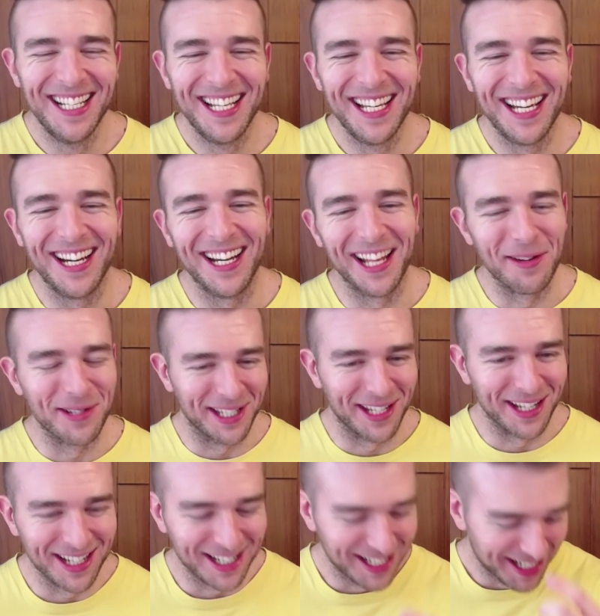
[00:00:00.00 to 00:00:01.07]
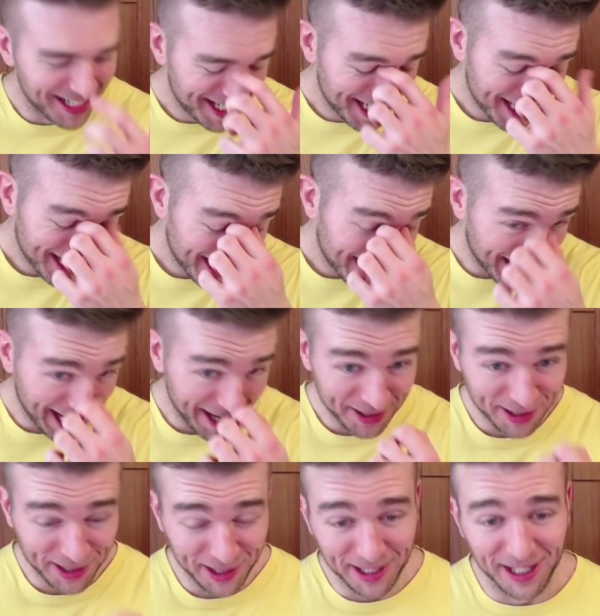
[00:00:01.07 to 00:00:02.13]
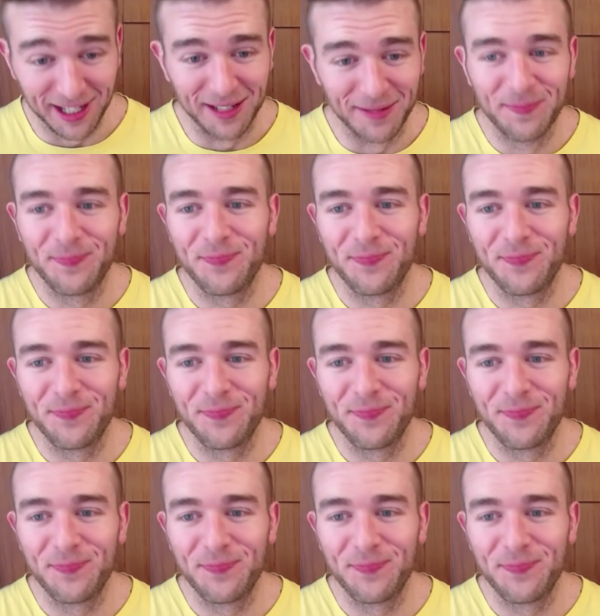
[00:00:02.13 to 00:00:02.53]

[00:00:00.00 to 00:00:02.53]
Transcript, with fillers: that was good. That was really good.